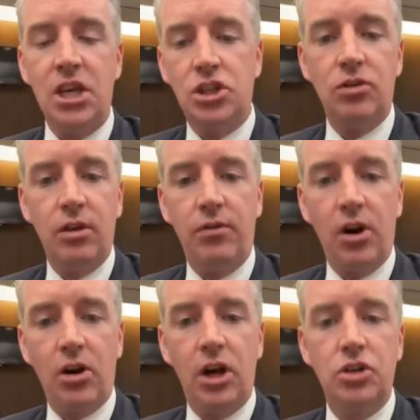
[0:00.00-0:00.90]
the history of
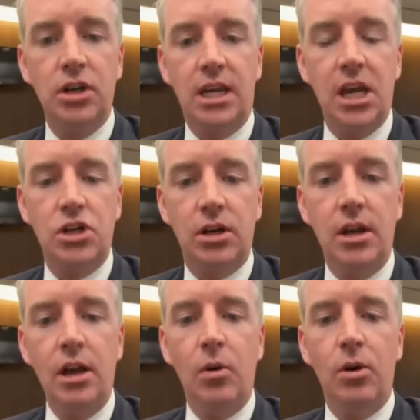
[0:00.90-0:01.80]
our country
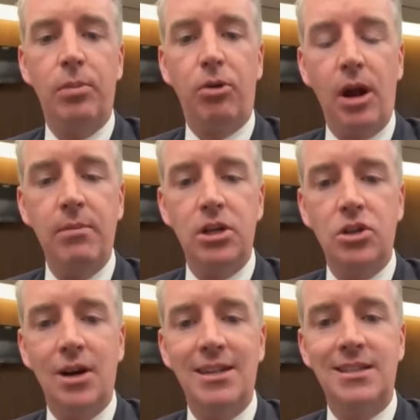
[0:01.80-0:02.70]
occasion where the Prime
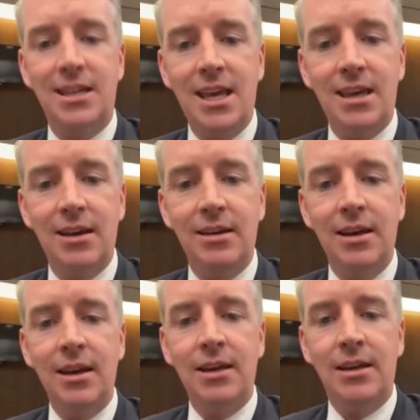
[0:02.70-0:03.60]
Minister has taken
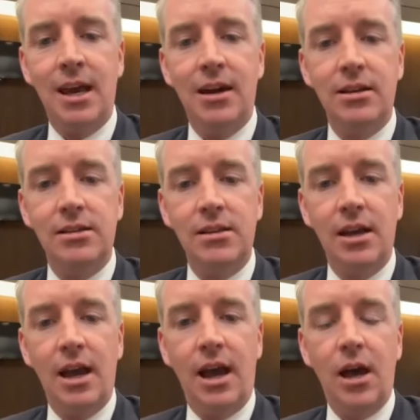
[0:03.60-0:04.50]

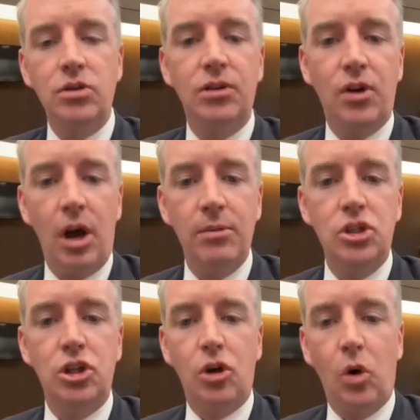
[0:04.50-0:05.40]
Canada's uh, House of
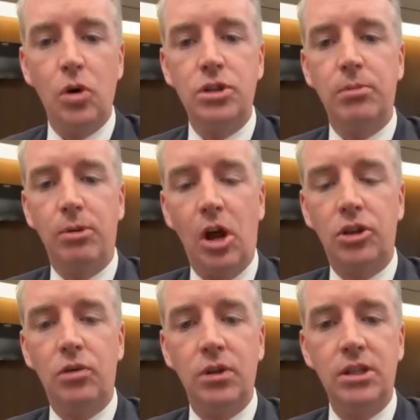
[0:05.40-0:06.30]
Commons to court to
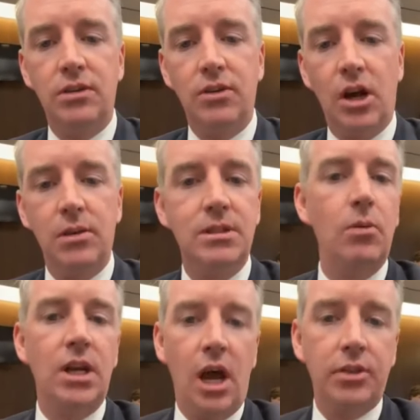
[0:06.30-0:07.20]
block the release of
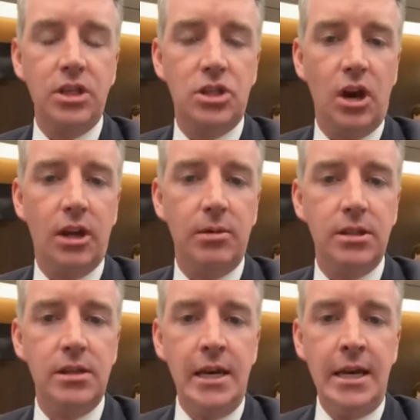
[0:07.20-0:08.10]
documents. Now, we got these
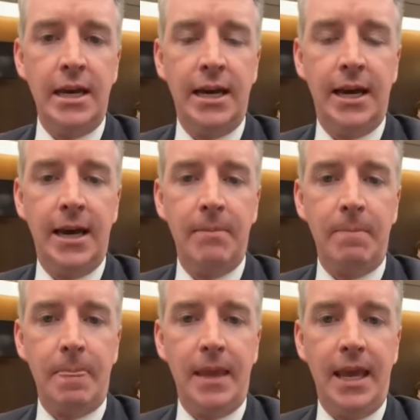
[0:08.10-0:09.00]
documents,
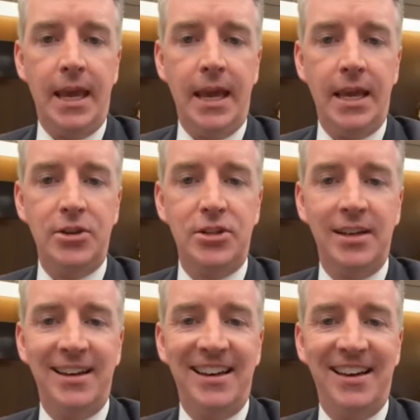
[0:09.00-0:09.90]
um, and,
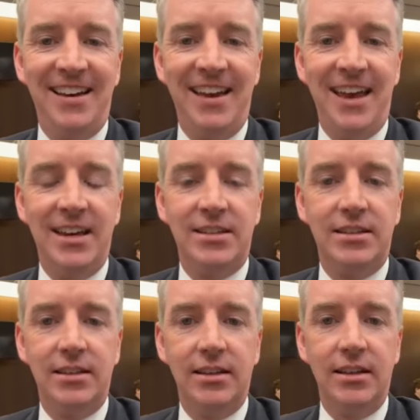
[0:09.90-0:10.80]
uh,
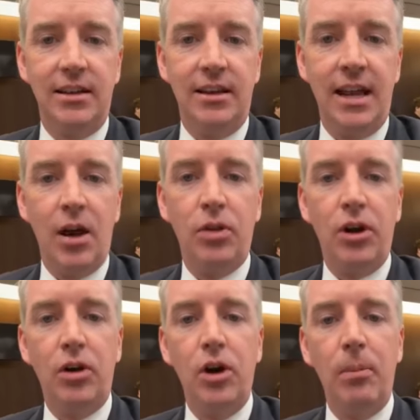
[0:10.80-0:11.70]
and now
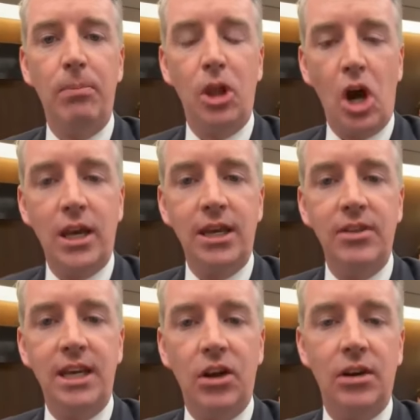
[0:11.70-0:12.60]
they're
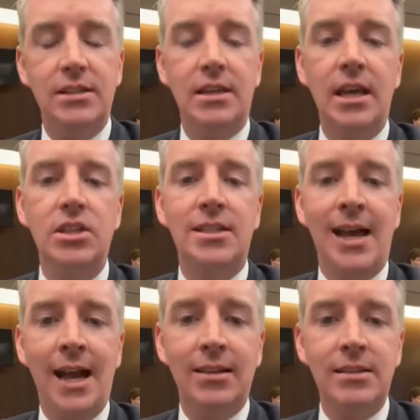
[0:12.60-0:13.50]
blocking the hearings,
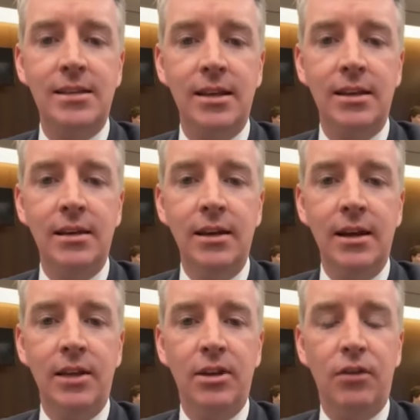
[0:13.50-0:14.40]
silencing
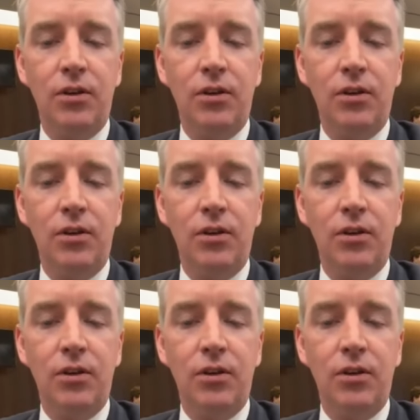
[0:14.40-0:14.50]
the